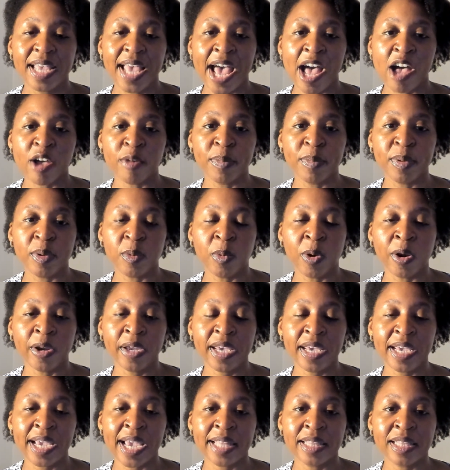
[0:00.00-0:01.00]
I'll be
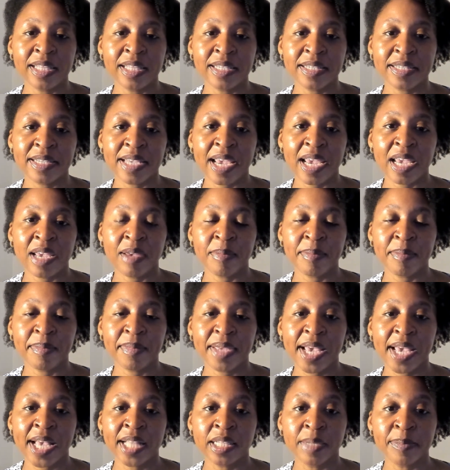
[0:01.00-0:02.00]
working at the
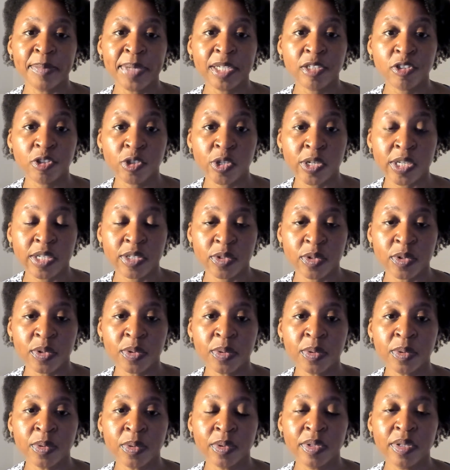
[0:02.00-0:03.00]
same elementary
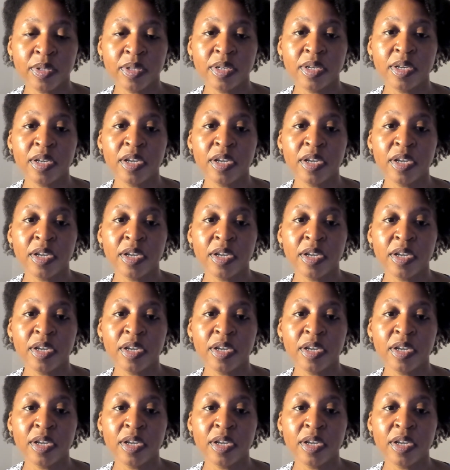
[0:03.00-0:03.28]
school